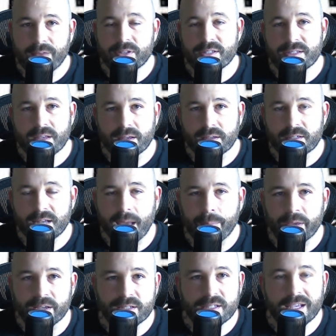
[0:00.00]

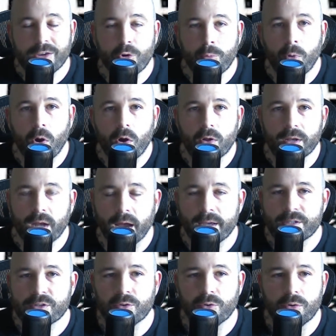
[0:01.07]
snapping a single ball in high
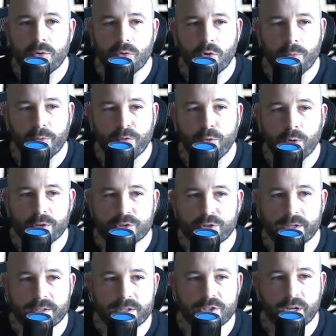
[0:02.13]
school or before
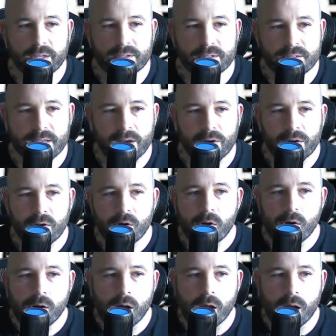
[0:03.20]
transitioning to center.
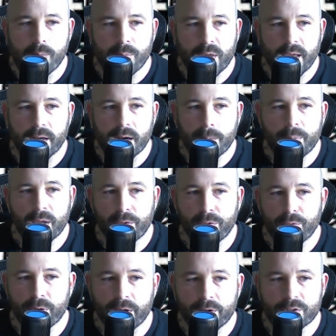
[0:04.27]
He ended up being a
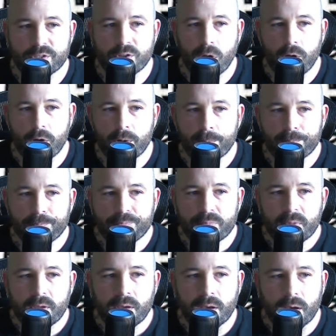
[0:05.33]
3-year starter.
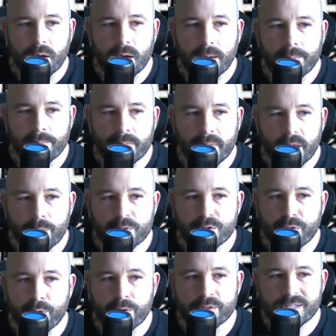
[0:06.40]
He was
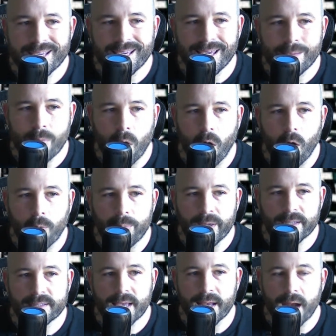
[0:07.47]
third team All Big
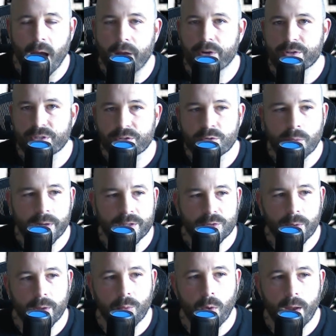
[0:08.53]
Ten honors in
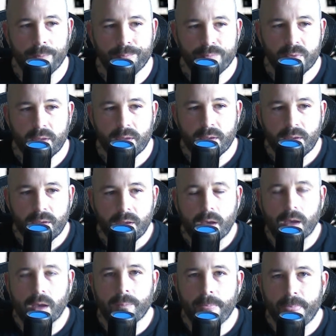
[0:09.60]
2021.
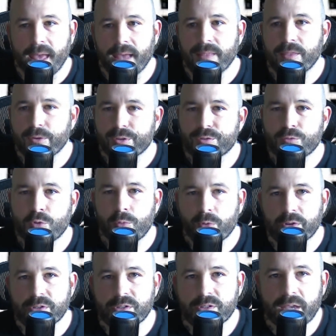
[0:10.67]
And there's
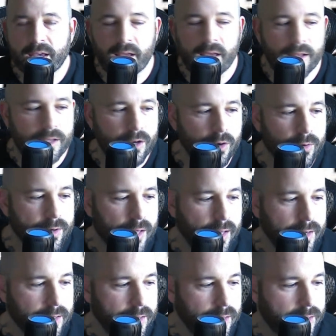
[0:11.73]
rumors, and
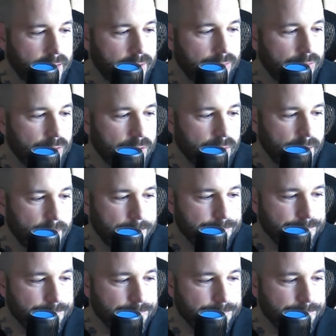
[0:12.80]
he didn't really